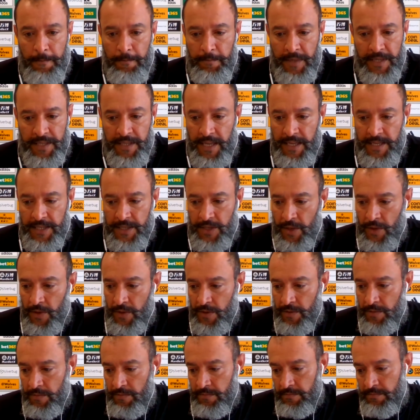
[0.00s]
But there's
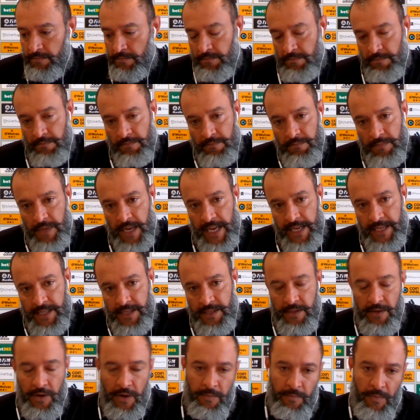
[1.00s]
no
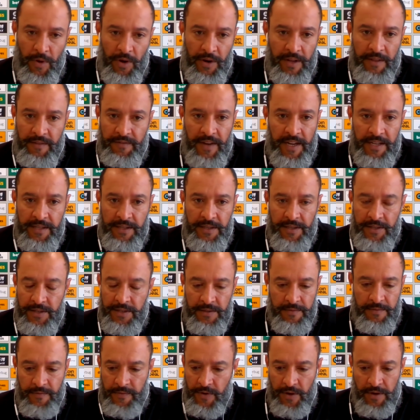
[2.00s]
less or more advantage
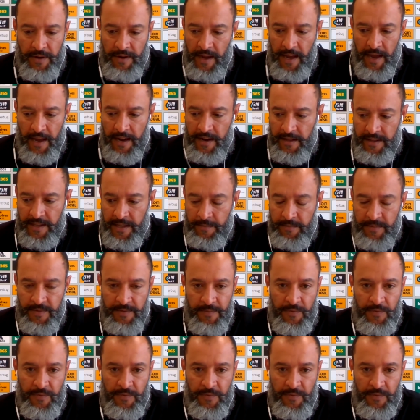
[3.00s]
for any teams.